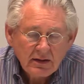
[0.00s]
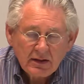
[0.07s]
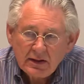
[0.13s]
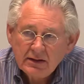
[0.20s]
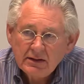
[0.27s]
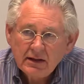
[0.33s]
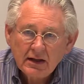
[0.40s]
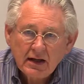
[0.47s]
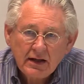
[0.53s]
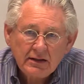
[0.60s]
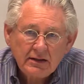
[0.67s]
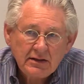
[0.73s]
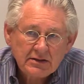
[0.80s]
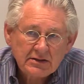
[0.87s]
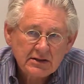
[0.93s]
in the
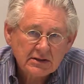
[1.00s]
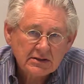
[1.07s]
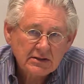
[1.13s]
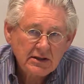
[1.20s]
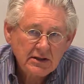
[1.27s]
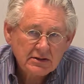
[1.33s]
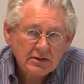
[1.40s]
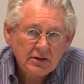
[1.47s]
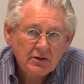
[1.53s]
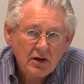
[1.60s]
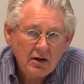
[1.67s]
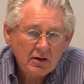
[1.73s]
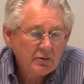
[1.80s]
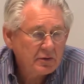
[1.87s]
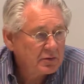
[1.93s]
1960s,
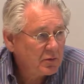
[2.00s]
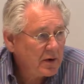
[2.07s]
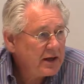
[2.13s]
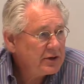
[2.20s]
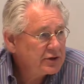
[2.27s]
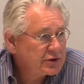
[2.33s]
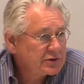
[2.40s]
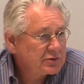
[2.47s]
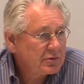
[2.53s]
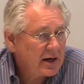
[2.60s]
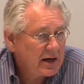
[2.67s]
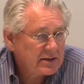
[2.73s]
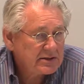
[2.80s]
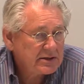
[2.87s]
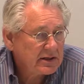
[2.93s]
along with wages
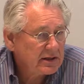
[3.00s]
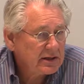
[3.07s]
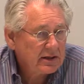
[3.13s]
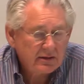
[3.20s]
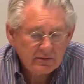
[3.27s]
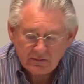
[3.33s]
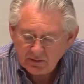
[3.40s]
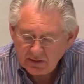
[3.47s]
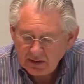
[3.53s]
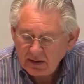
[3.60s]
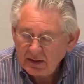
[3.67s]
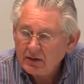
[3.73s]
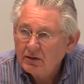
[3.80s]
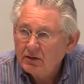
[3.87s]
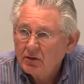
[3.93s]
rising in
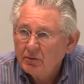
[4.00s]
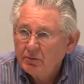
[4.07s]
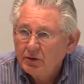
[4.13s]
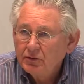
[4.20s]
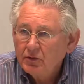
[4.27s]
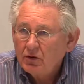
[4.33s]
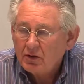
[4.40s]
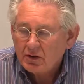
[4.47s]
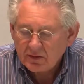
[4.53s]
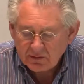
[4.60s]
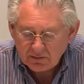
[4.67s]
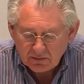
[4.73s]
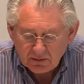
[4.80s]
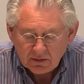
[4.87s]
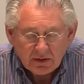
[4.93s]
the global
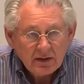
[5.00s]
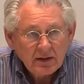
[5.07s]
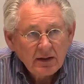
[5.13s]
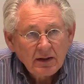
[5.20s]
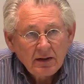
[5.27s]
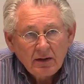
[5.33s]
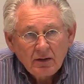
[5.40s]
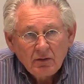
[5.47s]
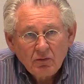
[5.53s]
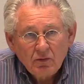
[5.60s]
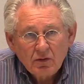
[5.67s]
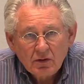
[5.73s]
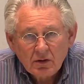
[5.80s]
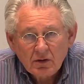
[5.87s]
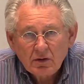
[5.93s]
north,
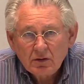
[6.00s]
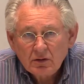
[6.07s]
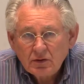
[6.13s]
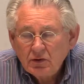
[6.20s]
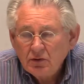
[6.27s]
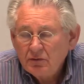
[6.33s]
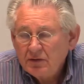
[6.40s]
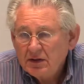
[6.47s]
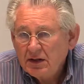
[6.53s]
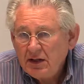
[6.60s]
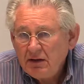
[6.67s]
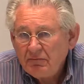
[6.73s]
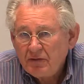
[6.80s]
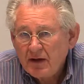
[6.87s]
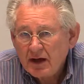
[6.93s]
were two of the
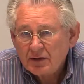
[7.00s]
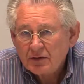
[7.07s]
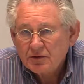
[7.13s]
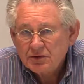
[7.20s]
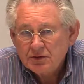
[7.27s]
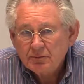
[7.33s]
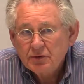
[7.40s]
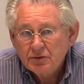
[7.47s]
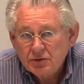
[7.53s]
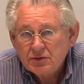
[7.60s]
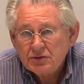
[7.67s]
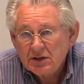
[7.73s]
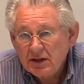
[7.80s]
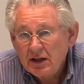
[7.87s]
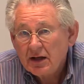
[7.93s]
key factors in
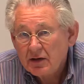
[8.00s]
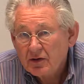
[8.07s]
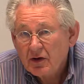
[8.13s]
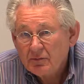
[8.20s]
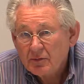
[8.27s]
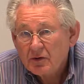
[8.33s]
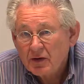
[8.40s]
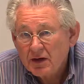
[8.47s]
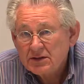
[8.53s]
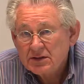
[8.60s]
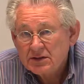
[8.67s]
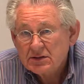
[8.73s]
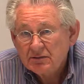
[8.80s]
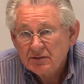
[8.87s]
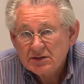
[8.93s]
producing the economic
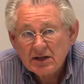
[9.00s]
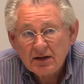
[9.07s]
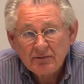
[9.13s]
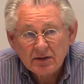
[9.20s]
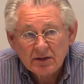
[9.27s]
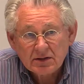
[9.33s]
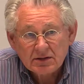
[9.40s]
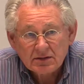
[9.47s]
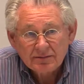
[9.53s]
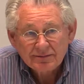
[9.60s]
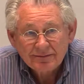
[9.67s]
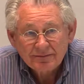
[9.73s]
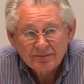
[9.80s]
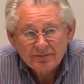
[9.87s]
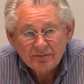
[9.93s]
crisis of the 70s,
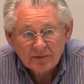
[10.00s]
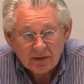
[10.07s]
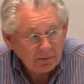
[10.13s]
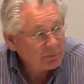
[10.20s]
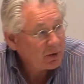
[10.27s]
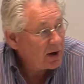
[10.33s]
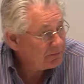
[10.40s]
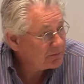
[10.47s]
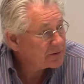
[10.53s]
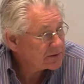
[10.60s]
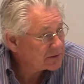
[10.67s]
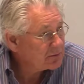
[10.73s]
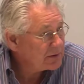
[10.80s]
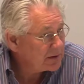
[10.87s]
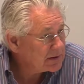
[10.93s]
the profit
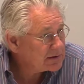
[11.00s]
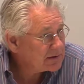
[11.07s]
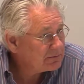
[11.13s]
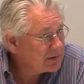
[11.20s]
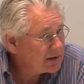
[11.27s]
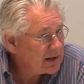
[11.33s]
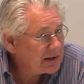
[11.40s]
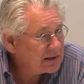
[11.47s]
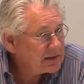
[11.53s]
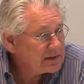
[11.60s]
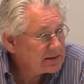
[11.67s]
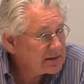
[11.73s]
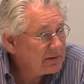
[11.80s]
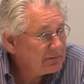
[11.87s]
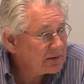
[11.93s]
squeeze of the
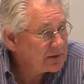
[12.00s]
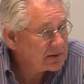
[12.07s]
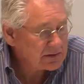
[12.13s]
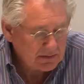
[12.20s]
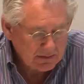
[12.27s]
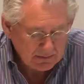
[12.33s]
1970s.